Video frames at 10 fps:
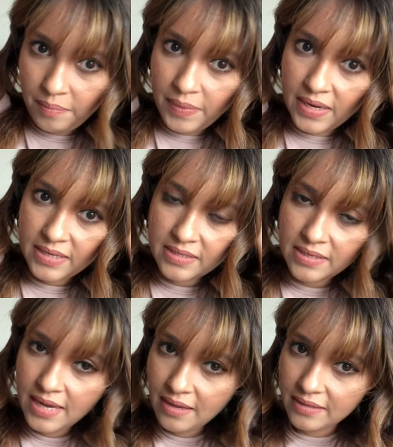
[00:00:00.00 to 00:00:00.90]
But
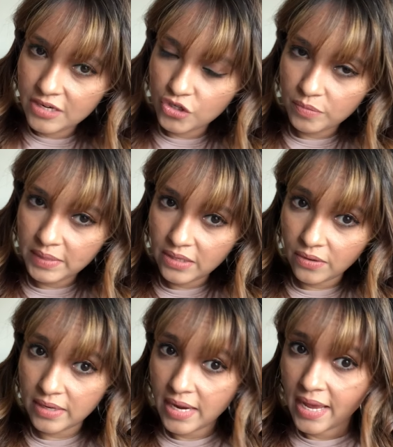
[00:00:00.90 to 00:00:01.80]
yeah, that should be
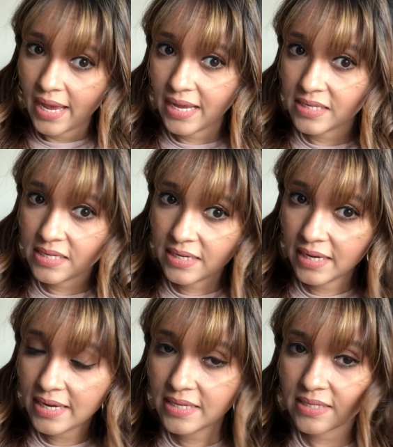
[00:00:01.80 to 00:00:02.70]
good. And see,
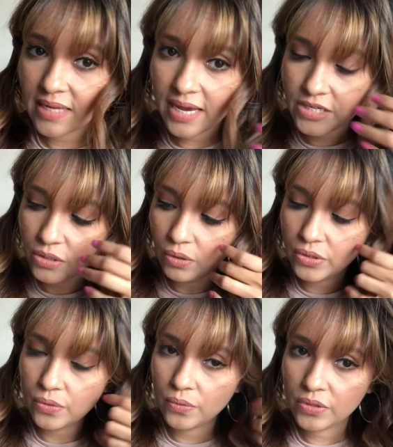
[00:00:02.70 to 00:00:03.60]
guys, I told
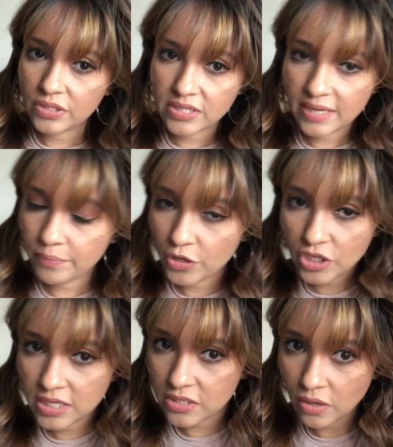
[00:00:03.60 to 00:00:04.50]
you the
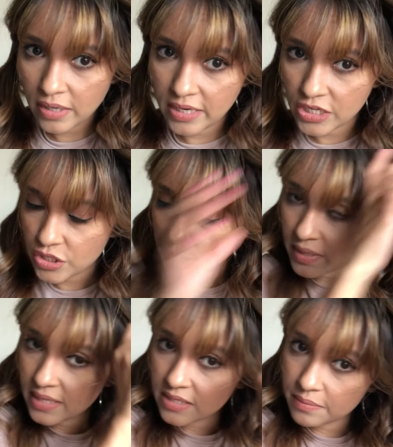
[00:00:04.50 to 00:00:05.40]
temperature does not need to
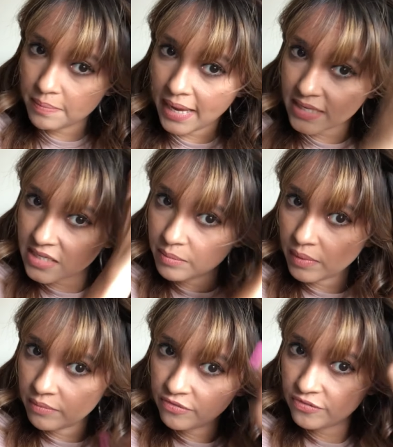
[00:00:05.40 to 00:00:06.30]
be its
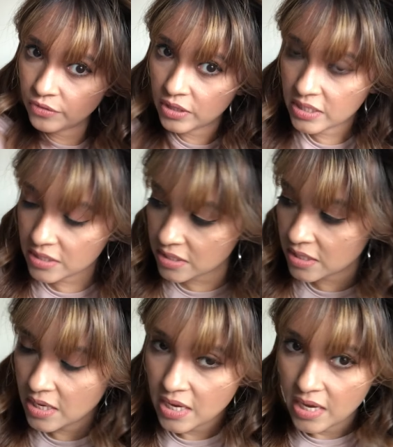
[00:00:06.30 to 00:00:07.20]
maximum fullest.
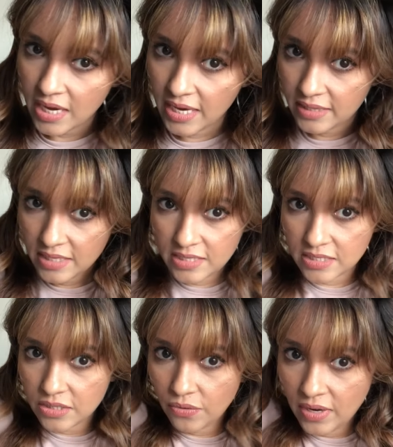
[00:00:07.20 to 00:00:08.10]
This
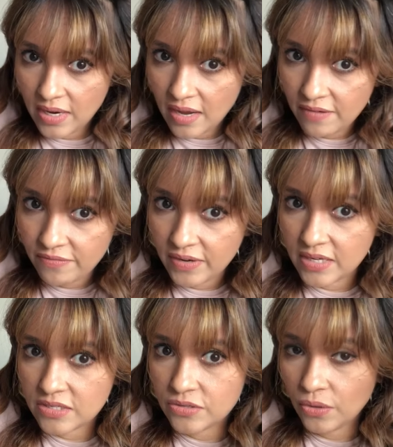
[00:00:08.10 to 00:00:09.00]
is good enough.
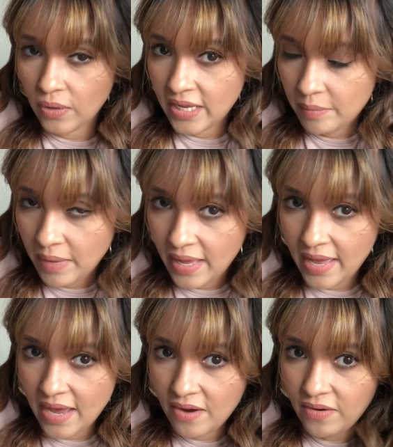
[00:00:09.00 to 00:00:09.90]
It's rolling my
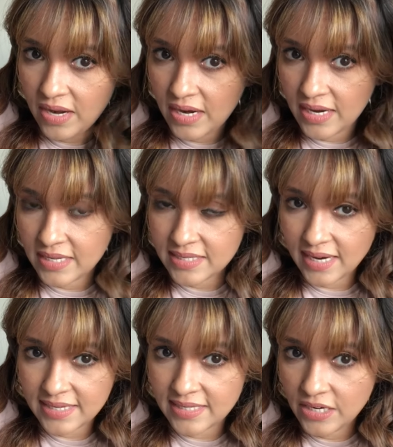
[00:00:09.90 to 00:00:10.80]
hair in, it's
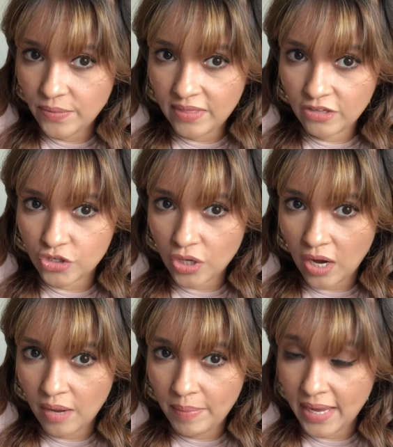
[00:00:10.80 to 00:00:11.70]
nicely doing the
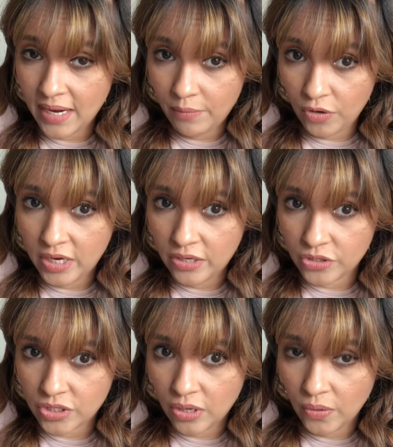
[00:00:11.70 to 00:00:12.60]
job, and I'm really
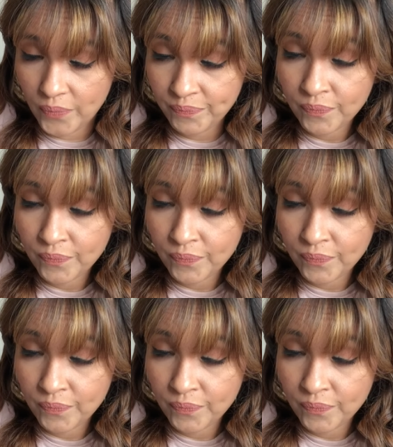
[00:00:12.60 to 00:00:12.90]
good to go.